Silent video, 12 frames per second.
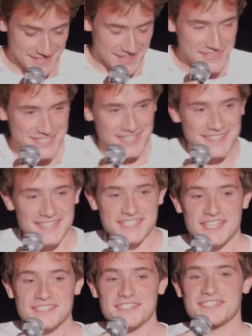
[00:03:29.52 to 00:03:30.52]
And the sad thing is,
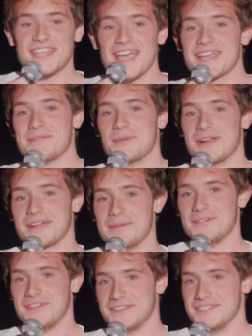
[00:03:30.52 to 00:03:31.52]
that's the second breakup
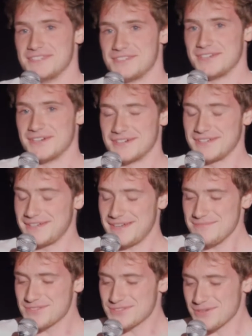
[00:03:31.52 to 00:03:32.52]
I've had this year.
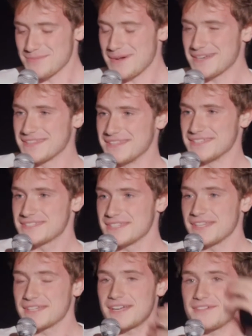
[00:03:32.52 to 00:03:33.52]
I'm so bad at this. And
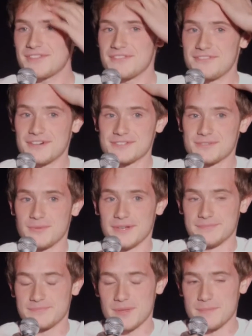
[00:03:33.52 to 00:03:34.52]
like after the first
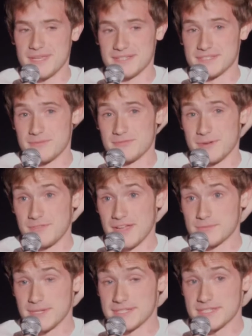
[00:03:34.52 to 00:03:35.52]
one, me and some of my
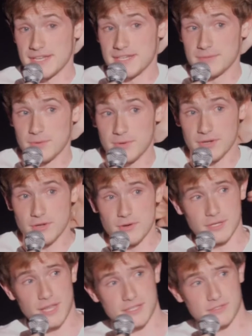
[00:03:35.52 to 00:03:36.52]
friends, we decided we were going to go
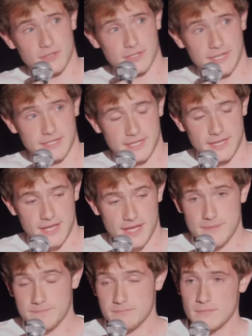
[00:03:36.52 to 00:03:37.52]
on a lad's holiday
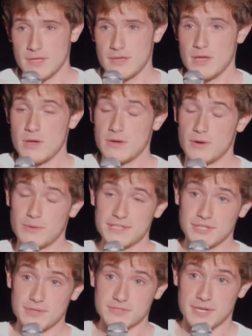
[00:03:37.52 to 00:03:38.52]
to,
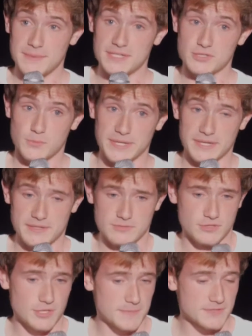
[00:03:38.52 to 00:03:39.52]
originally it was going to be to Sweden. It was
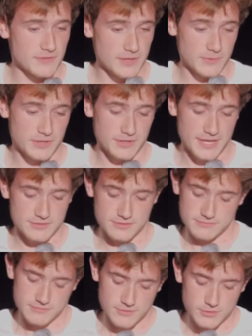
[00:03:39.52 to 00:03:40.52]
the cheapest flight we could get,
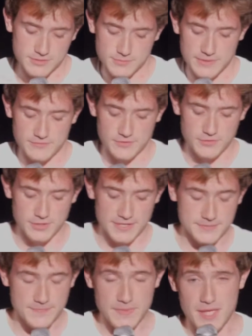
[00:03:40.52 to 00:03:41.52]
just go to Sweden for a few days.